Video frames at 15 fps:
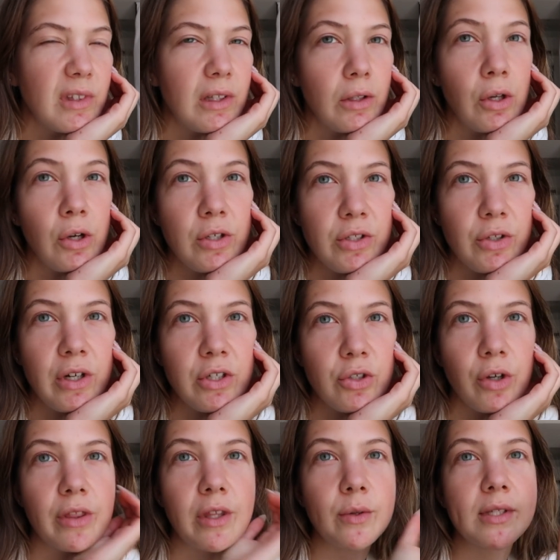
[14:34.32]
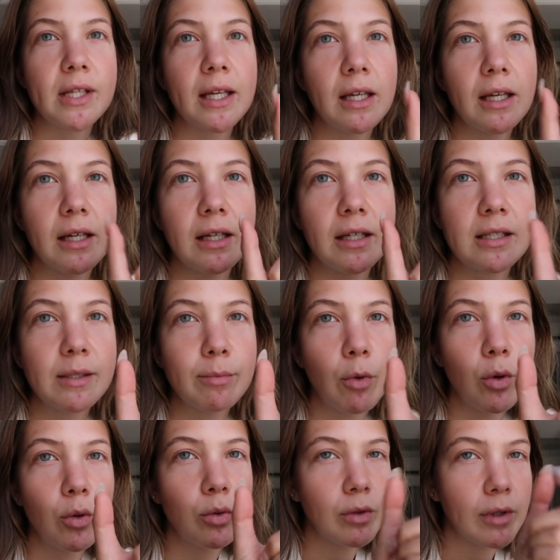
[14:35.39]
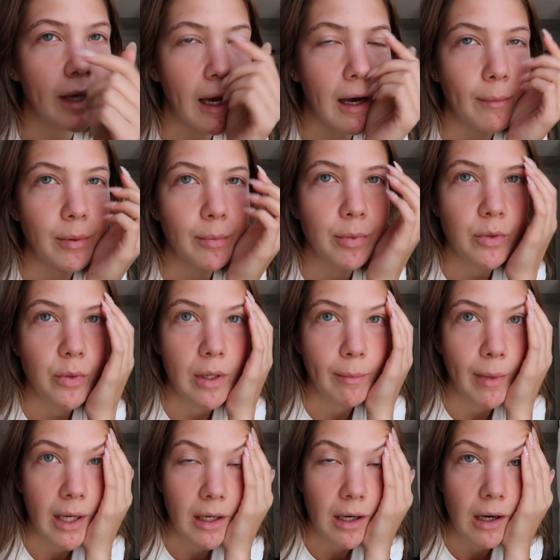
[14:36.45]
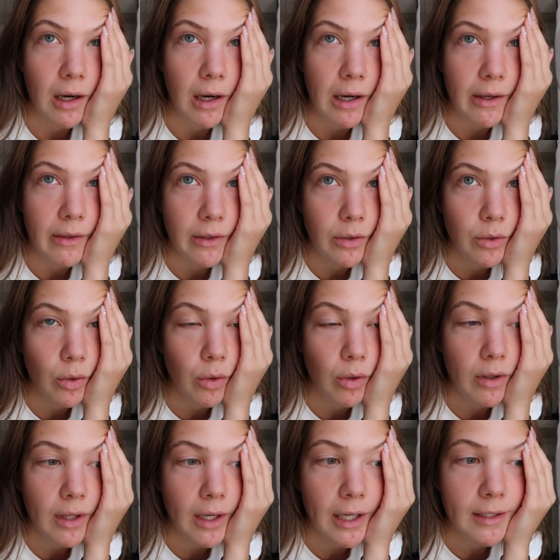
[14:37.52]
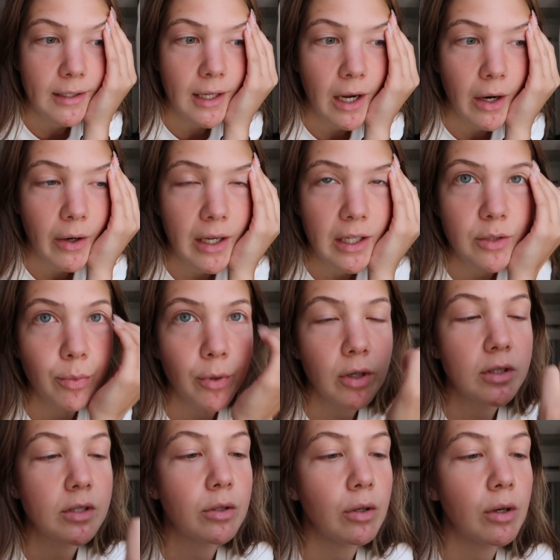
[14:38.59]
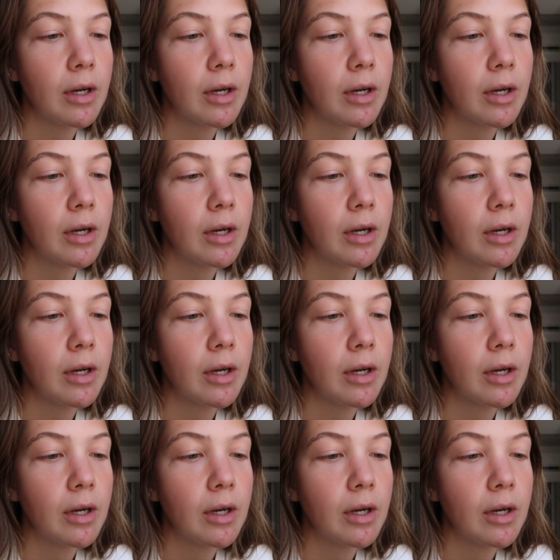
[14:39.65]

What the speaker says: long story short, there was like a small gap between my car and the door that I had to carry each box through.